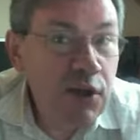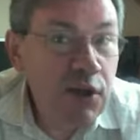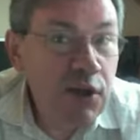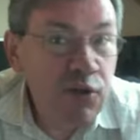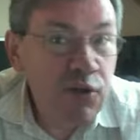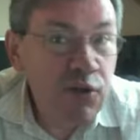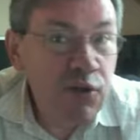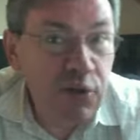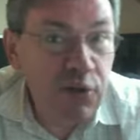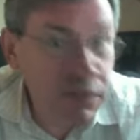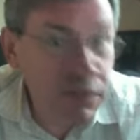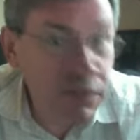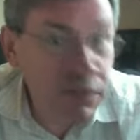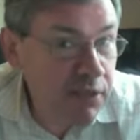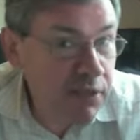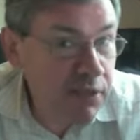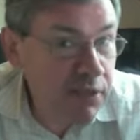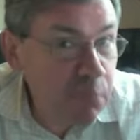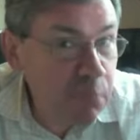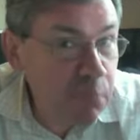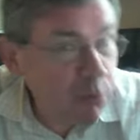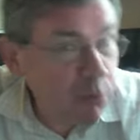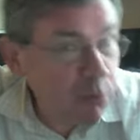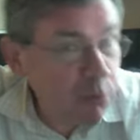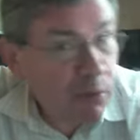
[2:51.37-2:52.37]
There is
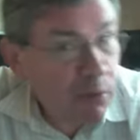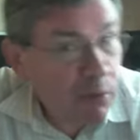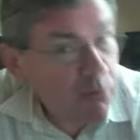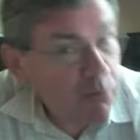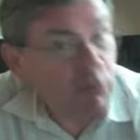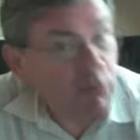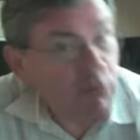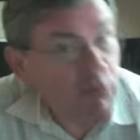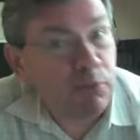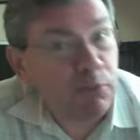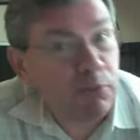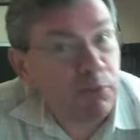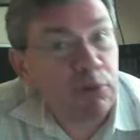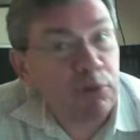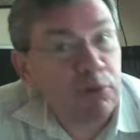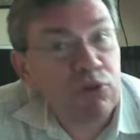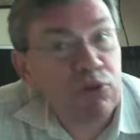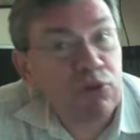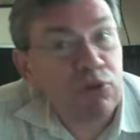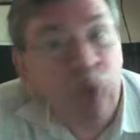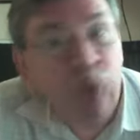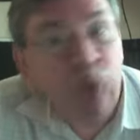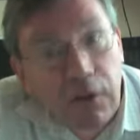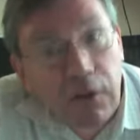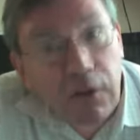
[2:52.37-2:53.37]
simple multiple
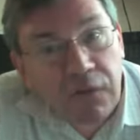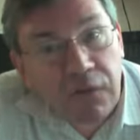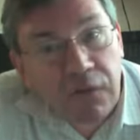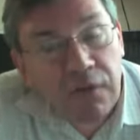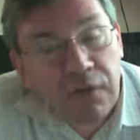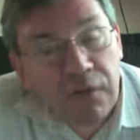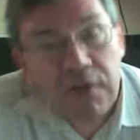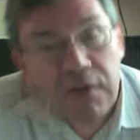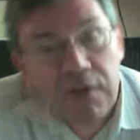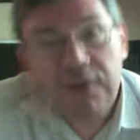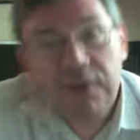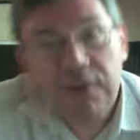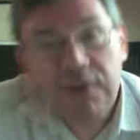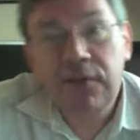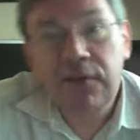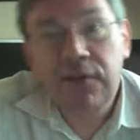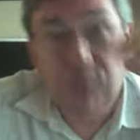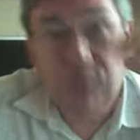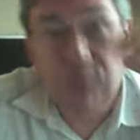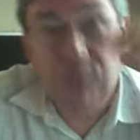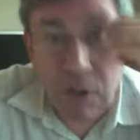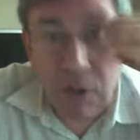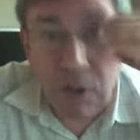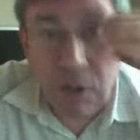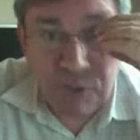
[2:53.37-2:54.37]
choice. There's
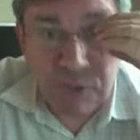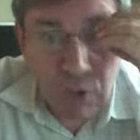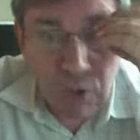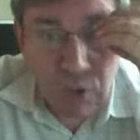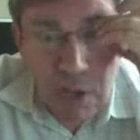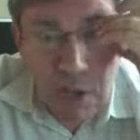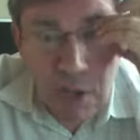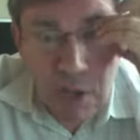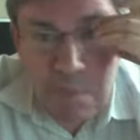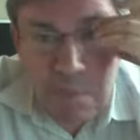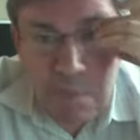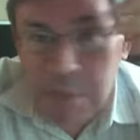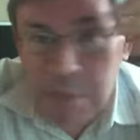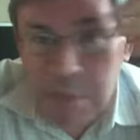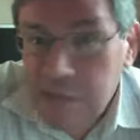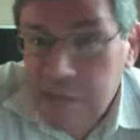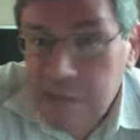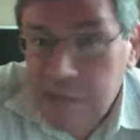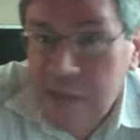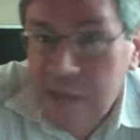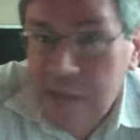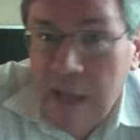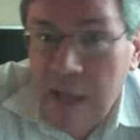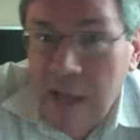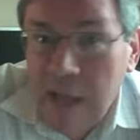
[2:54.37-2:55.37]
also
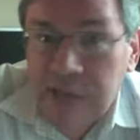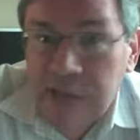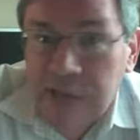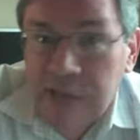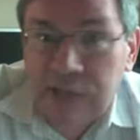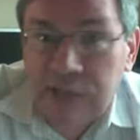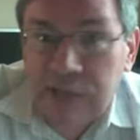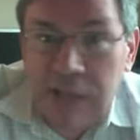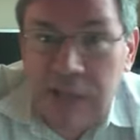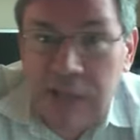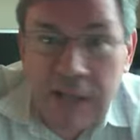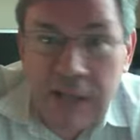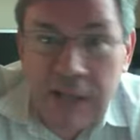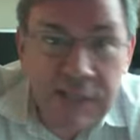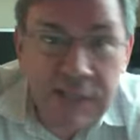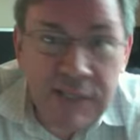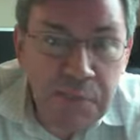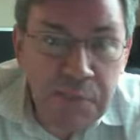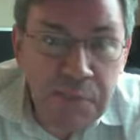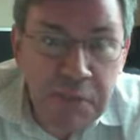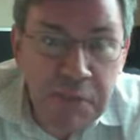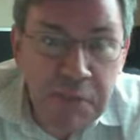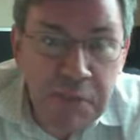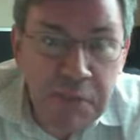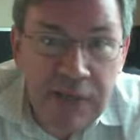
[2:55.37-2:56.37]
Pythia exercises.
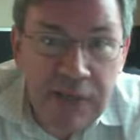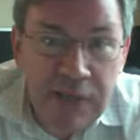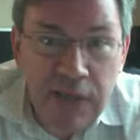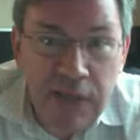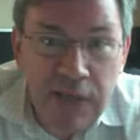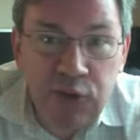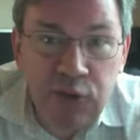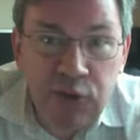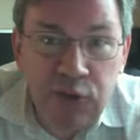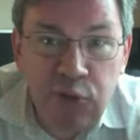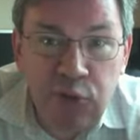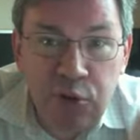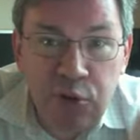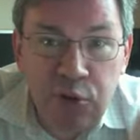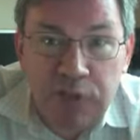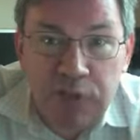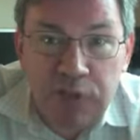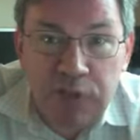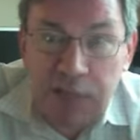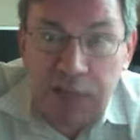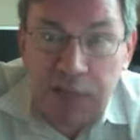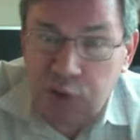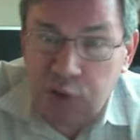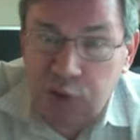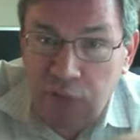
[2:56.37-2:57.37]
Pythia is a tool that
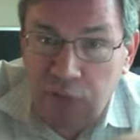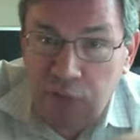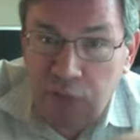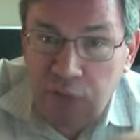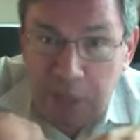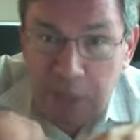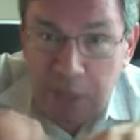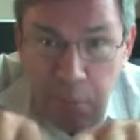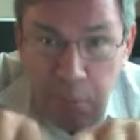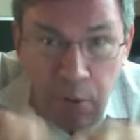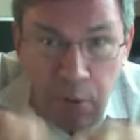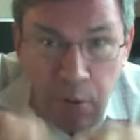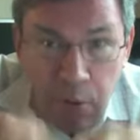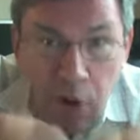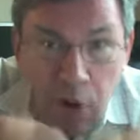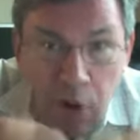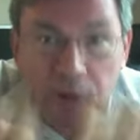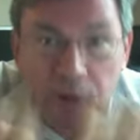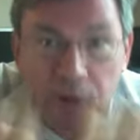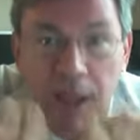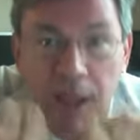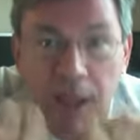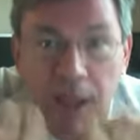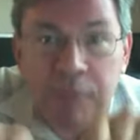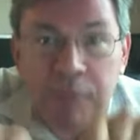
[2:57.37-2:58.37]
lets you write
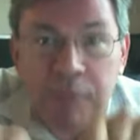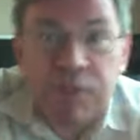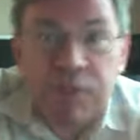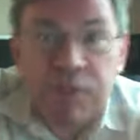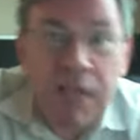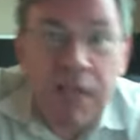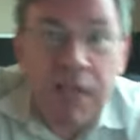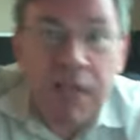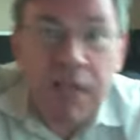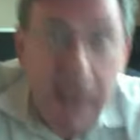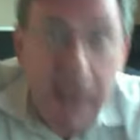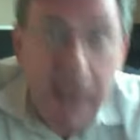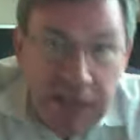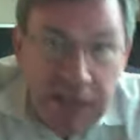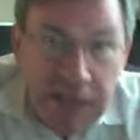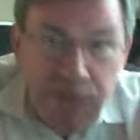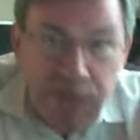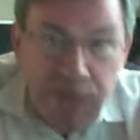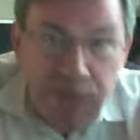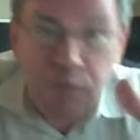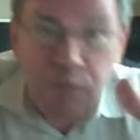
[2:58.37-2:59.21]
programs and gives you